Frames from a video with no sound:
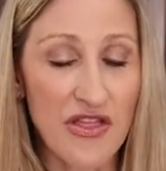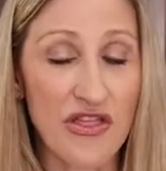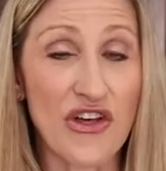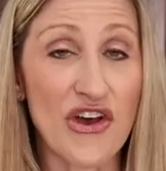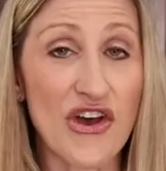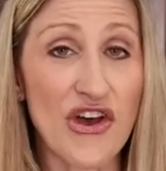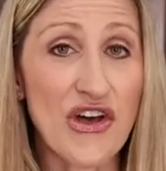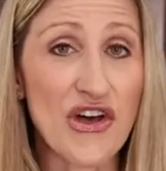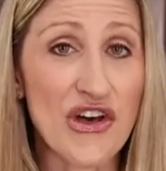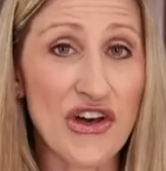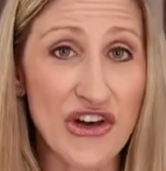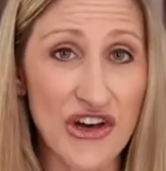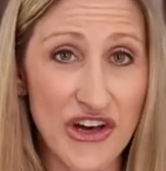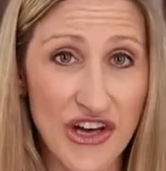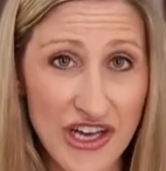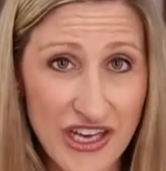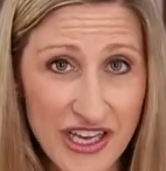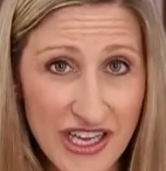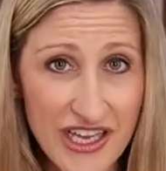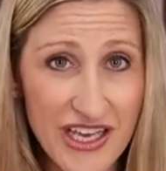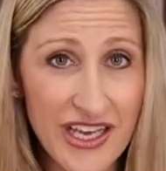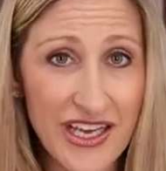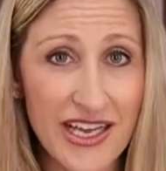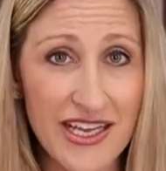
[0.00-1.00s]
The hook
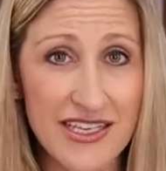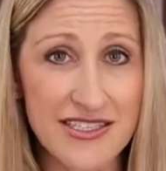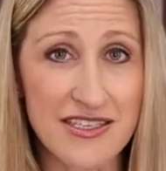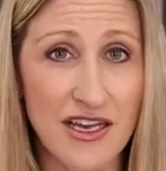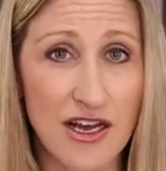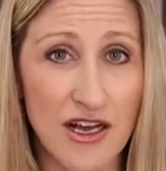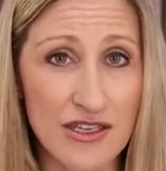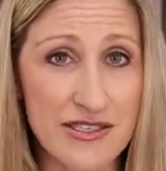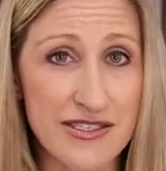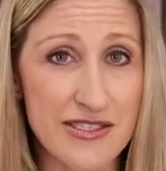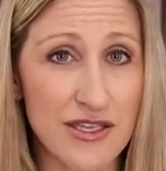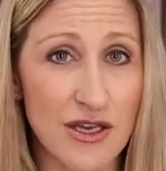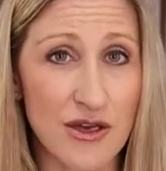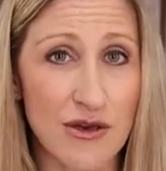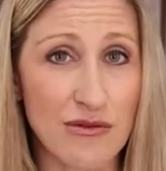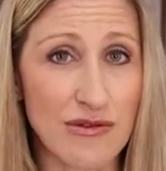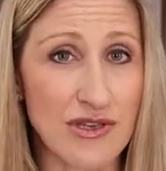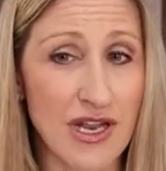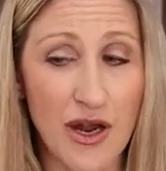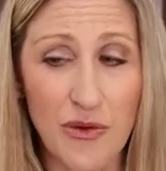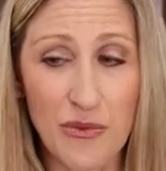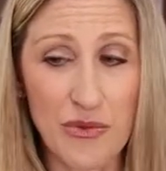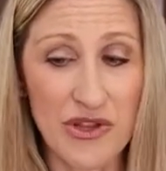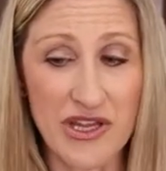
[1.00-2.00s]
is also
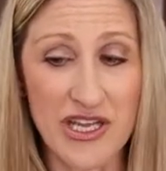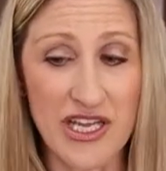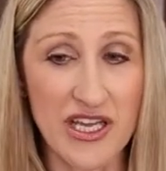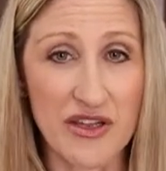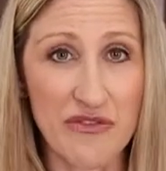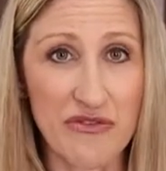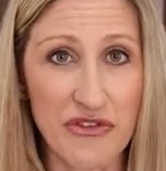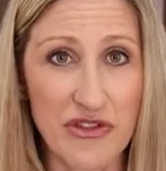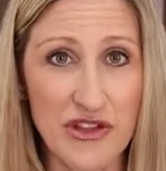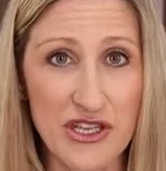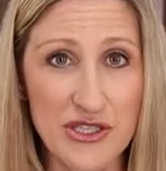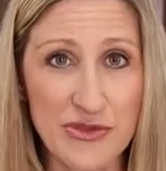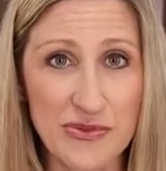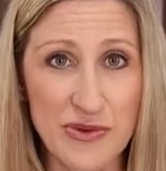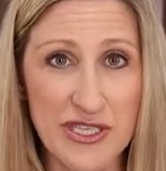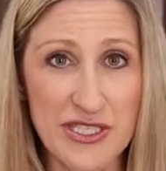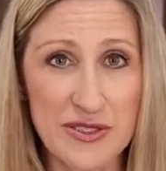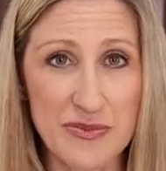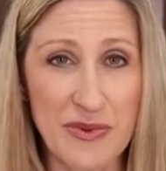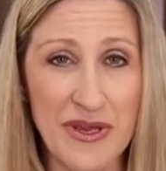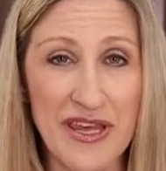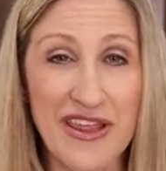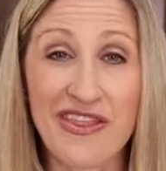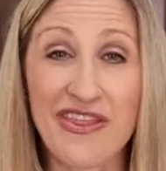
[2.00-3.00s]
not really good for this
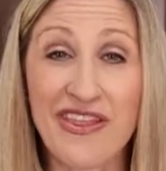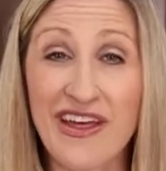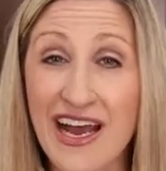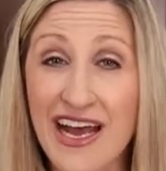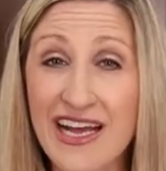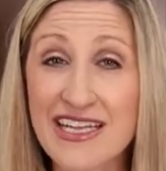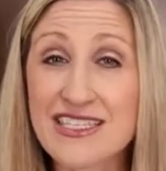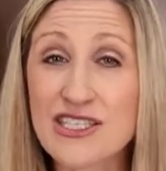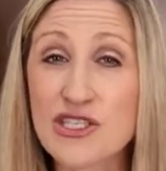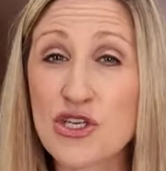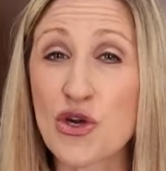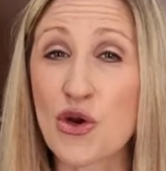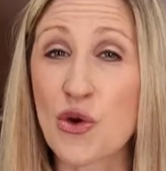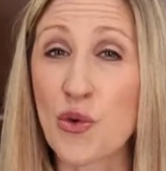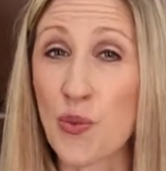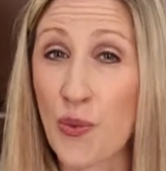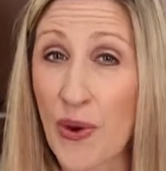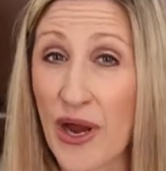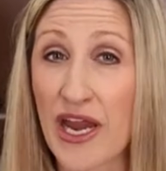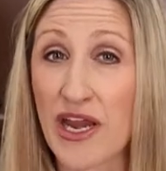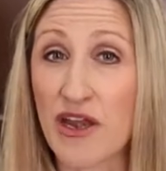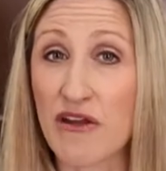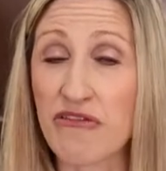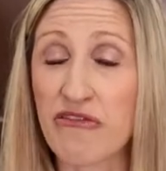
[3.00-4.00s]
recipe. That's
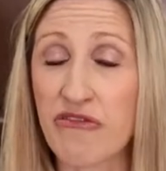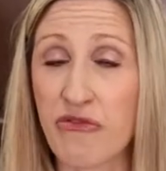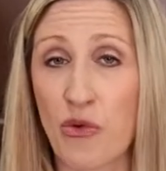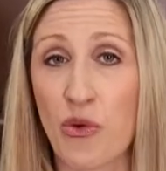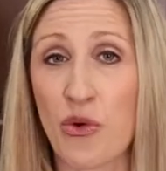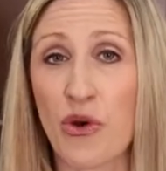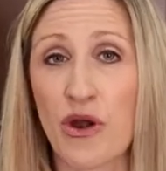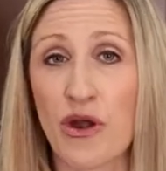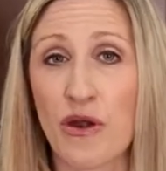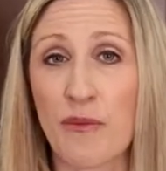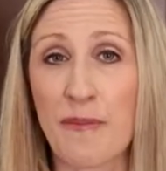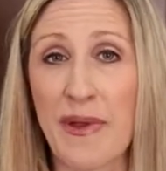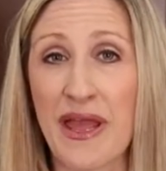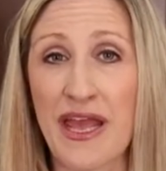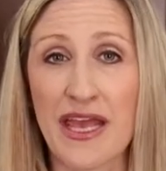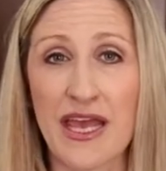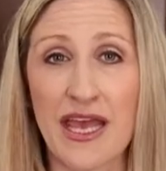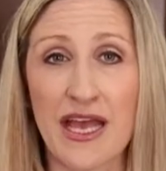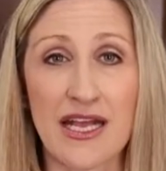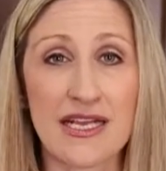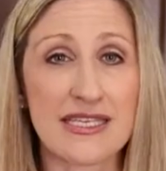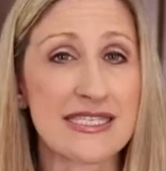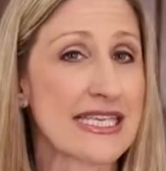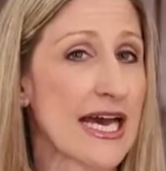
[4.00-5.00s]
great for
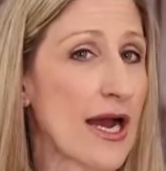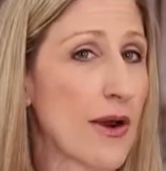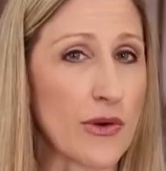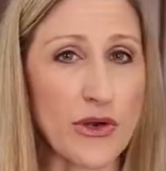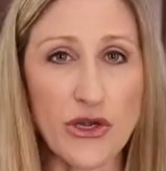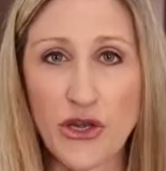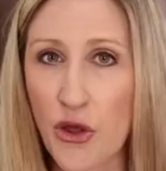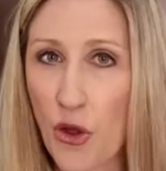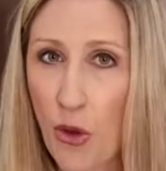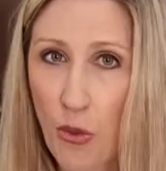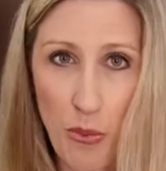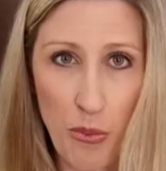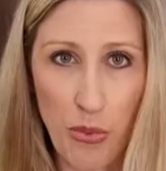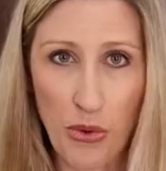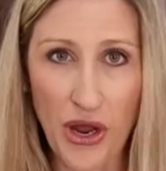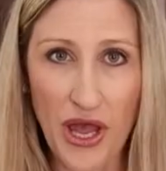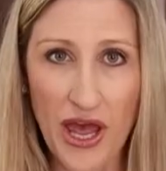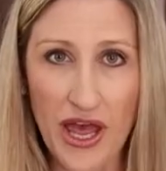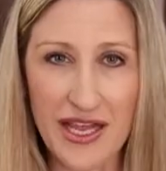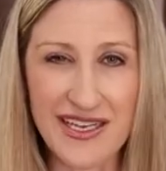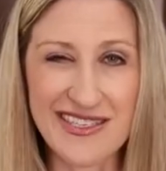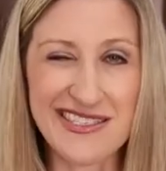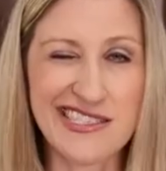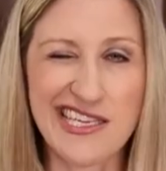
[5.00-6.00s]
making sourdough
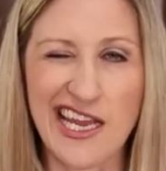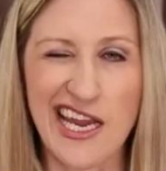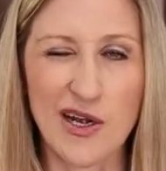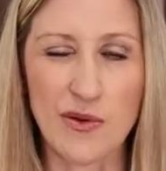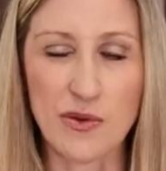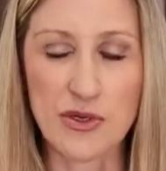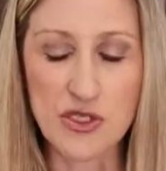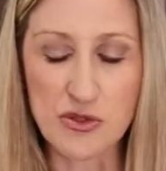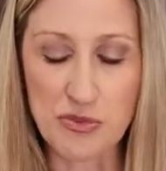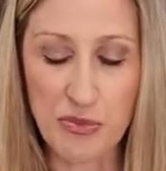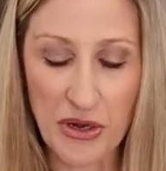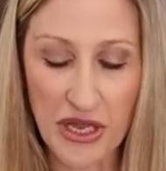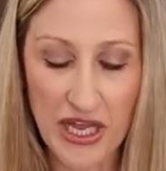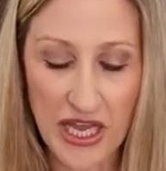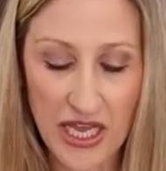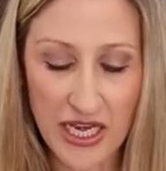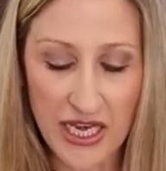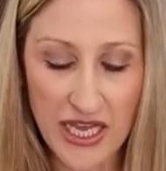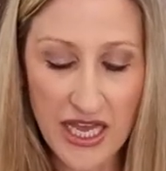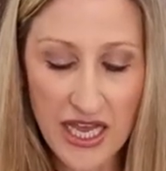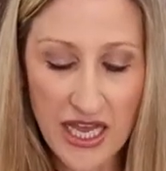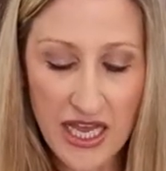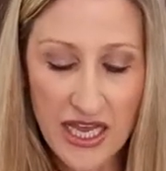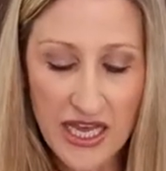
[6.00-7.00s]
bread, sandwich
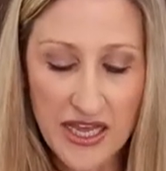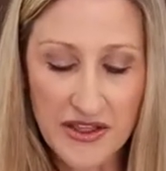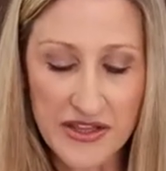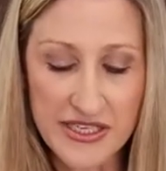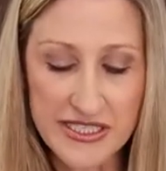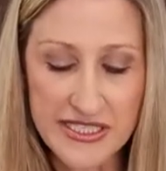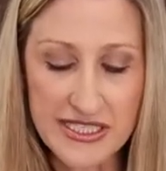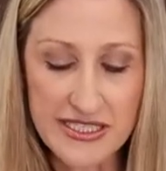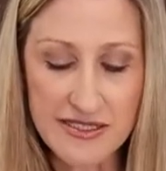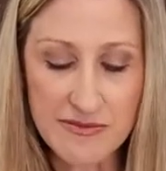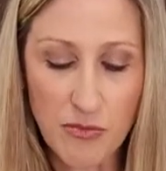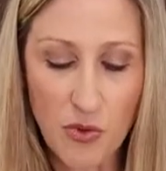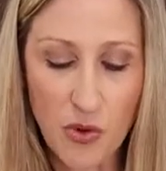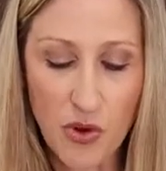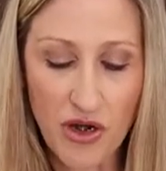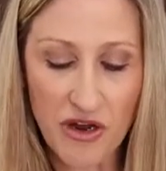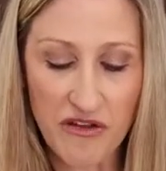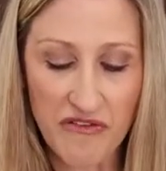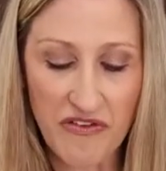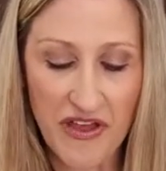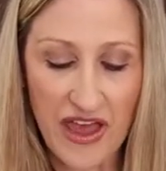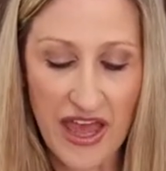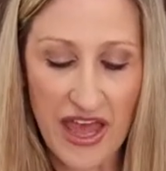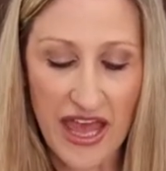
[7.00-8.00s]
bread. This is more
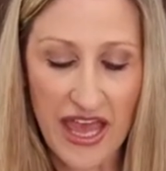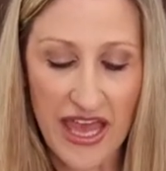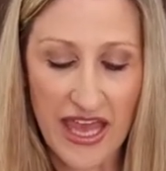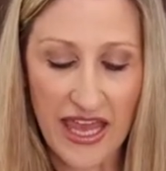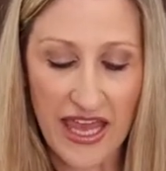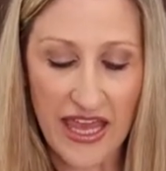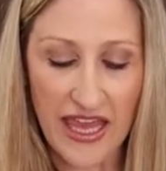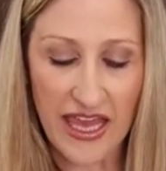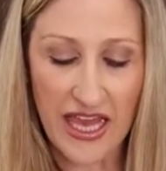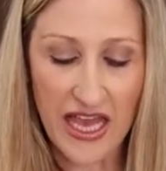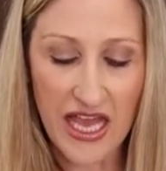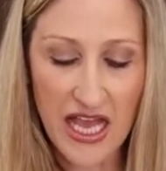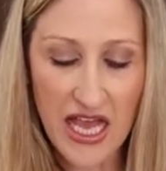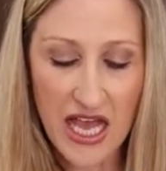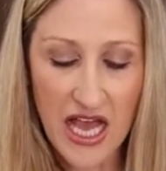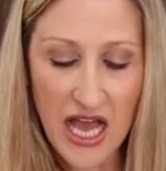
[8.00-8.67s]
of a